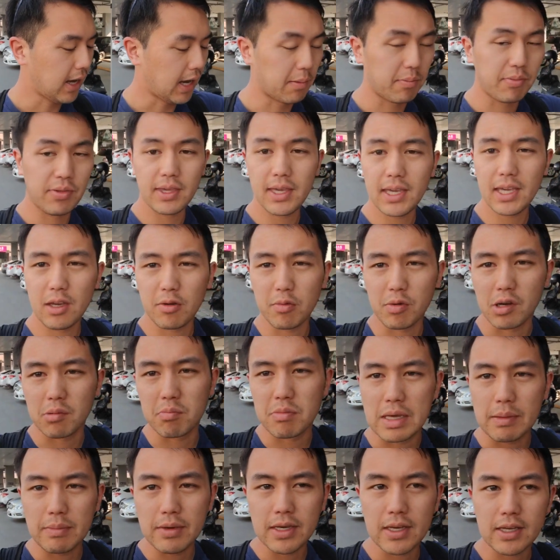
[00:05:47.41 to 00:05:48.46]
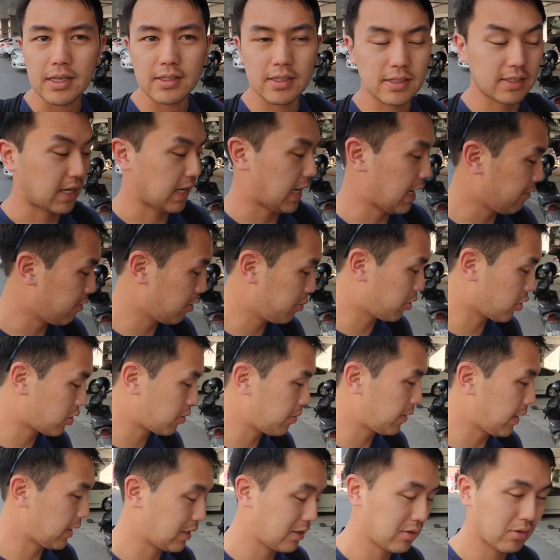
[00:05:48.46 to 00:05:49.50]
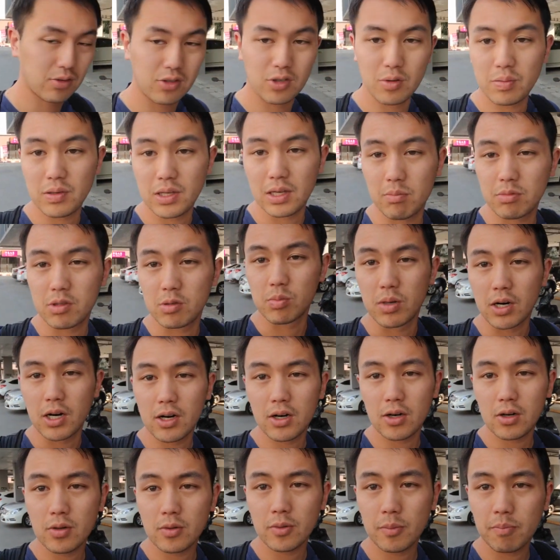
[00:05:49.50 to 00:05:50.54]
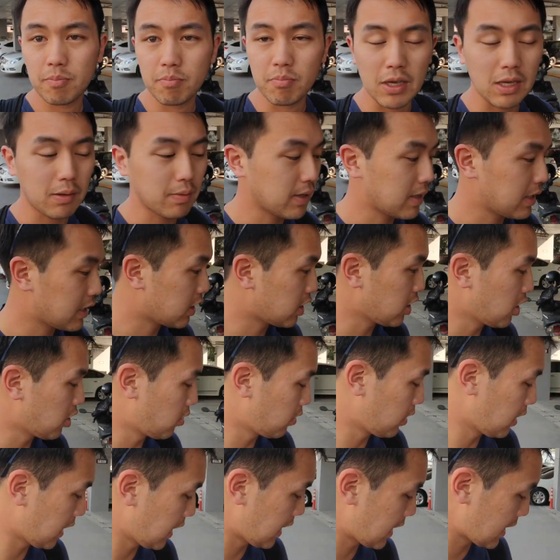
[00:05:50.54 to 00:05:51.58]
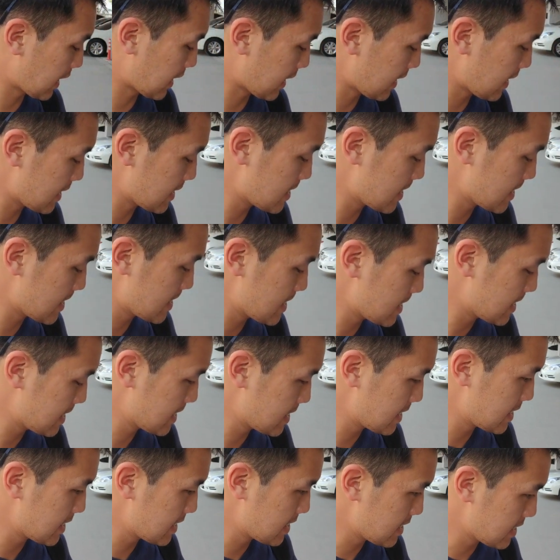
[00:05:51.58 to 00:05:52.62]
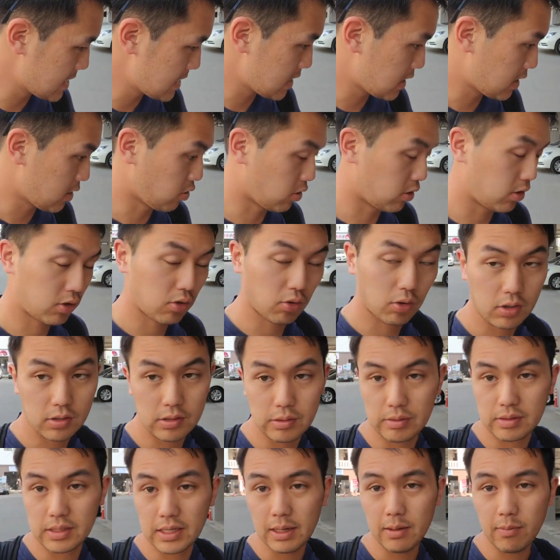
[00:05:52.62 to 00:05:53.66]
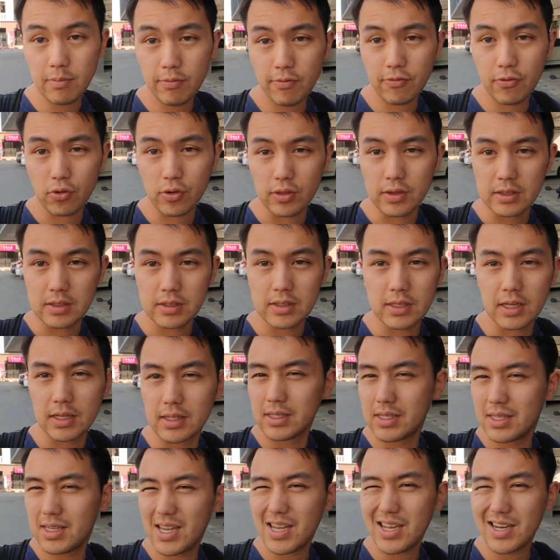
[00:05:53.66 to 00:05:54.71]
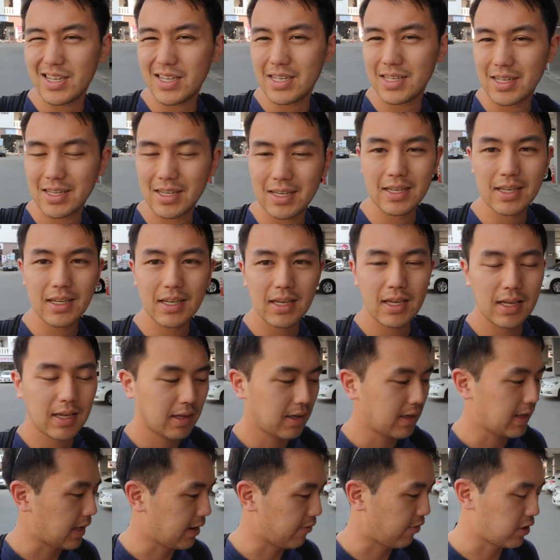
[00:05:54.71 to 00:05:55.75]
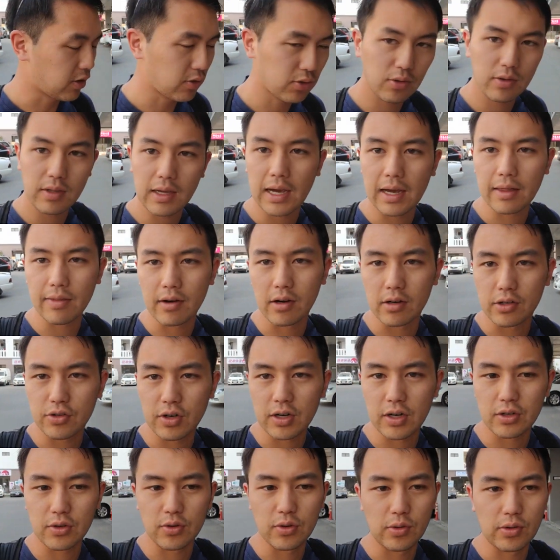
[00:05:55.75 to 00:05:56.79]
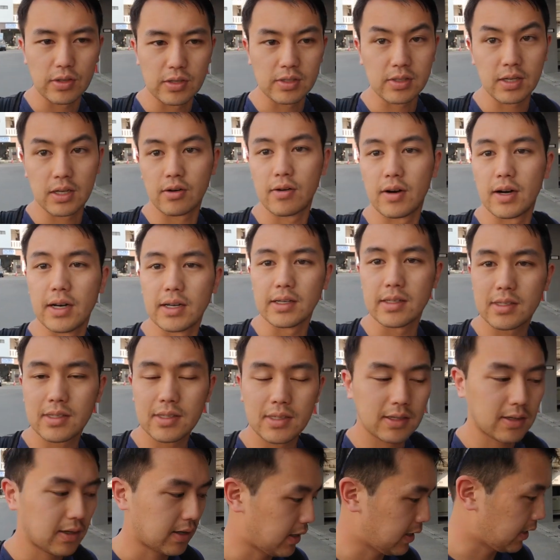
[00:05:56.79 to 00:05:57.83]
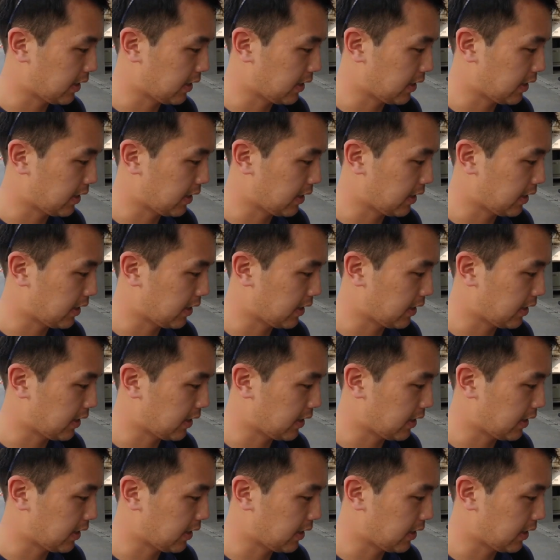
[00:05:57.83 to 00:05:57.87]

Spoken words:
I'm thinking about maybe, since I have the motorbike till 2 p.m. tomorrow, maybe going to Doi Su Tet for the sunset? If I don't do that, then I'll try to do the sunrise.